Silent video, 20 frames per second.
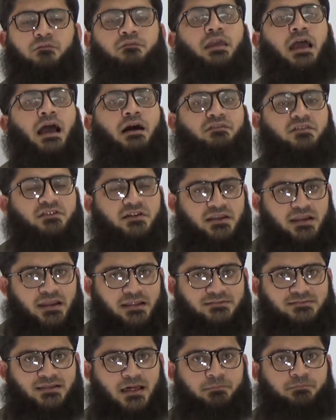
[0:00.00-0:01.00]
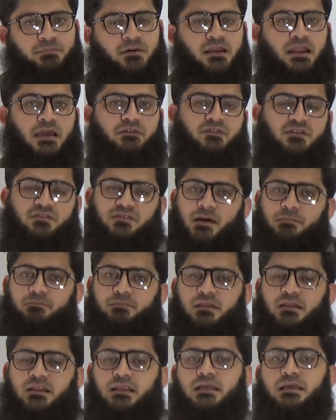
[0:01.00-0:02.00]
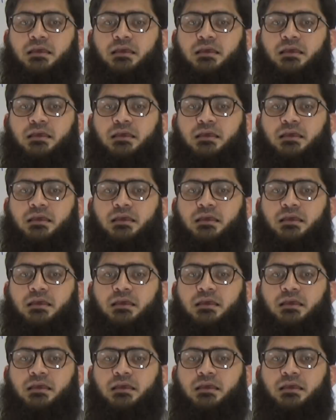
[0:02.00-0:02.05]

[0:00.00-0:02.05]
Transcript: We have certain example, like example,